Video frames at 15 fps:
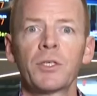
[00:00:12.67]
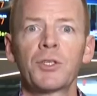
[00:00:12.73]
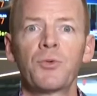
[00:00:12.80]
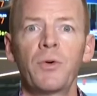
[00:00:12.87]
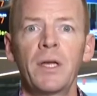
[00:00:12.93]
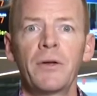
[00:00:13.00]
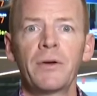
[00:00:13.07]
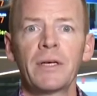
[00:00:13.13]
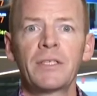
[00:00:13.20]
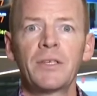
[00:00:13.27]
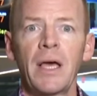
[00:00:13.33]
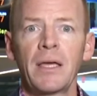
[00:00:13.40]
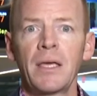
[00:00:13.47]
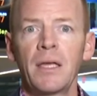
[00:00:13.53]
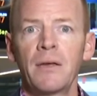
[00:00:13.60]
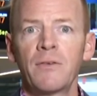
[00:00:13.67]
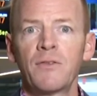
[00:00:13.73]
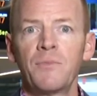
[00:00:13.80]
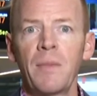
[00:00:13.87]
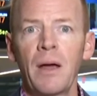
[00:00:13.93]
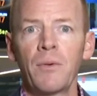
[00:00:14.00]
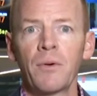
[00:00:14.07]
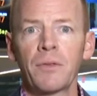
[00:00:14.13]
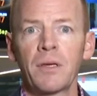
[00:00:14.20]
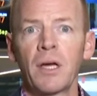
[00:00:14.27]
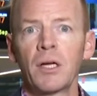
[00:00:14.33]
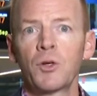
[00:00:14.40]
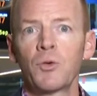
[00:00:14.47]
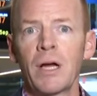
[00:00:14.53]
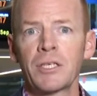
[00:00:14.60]
Twitter executives met with
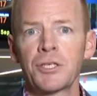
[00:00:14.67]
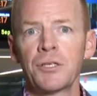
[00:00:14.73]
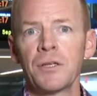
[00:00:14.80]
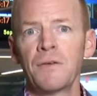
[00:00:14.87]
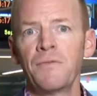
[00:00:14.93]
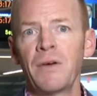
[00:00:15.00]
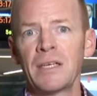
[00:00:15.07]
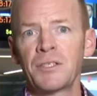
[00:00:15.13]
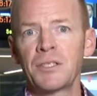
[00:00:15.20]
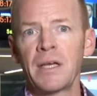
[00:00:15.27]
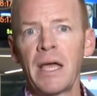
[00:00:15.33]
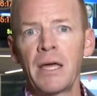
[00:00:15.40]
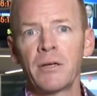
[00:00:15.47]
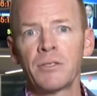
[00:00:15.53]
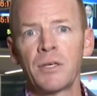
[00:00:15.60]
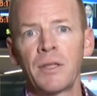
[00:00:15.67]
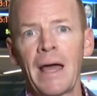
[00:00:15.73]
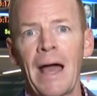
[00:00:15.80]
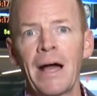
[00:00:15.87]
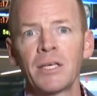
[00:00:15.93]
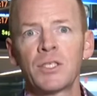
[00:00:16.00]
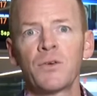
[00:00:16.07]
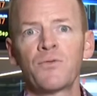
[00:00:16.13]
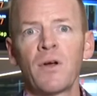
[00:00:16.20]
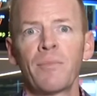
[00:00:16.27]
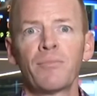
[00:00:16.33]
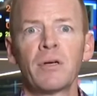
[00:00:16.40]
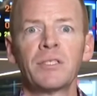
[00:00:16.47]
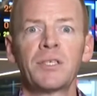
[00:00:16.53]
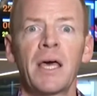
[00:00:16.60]
congressional investigators in the House of
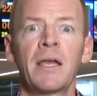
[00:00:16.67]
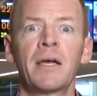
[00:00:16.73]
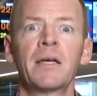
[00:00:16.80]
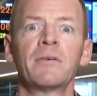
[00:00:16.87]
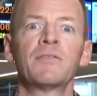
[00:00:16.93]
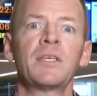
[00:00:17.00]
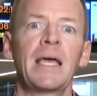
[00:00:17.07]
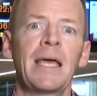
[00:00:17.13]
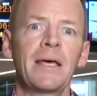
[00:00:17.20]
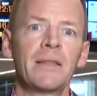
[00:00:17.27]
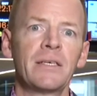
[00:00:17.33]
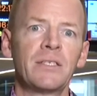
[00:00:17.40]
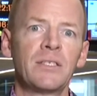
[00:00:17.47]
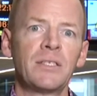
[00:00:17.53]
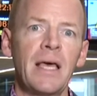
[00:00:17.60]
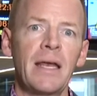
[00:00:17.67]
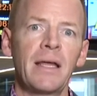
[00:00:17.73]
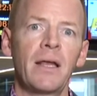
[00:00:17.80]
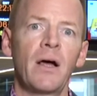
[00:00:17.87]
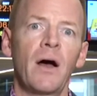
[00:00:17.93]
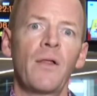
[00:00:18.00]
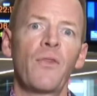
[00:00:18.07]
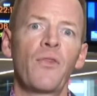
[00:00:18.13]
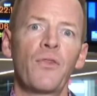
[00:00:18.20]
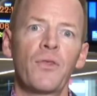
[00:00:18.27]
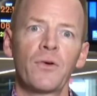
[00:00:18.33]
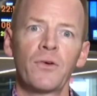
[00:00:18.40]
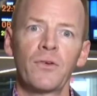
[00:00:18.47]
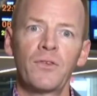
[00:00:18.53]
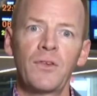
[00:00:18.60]
Representatives and the Senate on
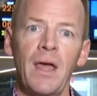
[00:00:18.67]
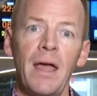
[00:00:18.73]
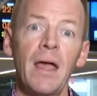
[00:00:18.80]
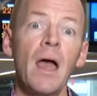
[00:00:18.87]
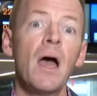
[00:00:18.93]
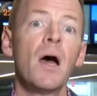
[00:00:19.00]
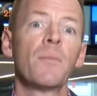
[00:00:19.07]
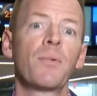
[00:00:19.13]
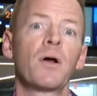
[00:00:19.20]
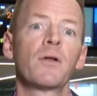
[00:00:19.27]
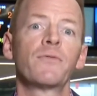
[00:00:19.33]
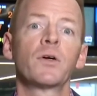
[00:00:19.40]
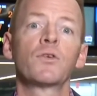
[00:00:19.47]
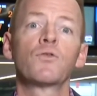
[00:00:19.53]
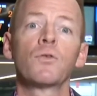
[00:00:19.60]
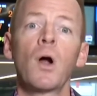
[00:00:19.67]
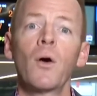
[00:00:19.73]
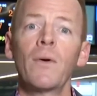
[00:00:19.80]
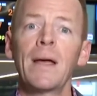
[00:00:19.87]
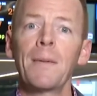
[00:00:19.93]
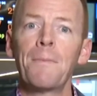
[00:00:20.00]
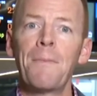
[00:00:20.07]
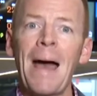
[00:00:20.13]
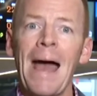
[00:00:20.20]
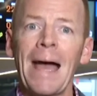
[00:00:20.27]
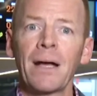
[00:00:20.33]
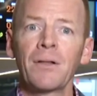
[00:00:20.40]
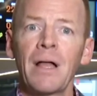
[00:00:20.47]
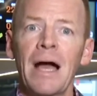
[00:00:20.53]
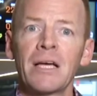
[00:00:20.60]
Thursday, part of a growing
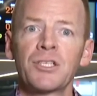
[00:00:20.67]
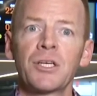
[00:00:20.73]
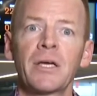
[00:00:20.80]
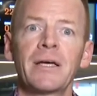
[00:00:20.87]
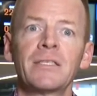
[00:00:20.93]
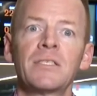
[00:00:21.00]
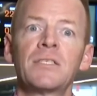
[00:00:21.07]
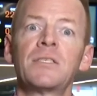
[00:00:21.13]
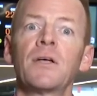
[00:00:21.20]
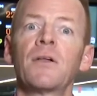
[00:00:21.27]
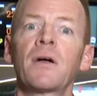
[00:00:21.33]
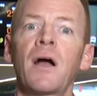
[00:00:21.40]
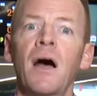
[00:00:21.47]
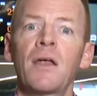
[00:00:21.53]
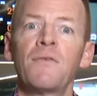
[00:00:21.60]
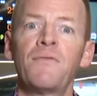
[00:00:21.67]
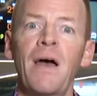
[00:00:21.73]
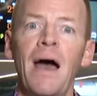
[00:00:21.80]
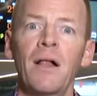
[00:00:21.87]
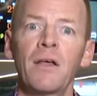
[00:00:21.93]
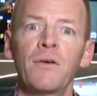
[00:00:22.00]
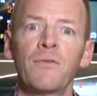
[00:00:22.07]
backlash against Silicon Valley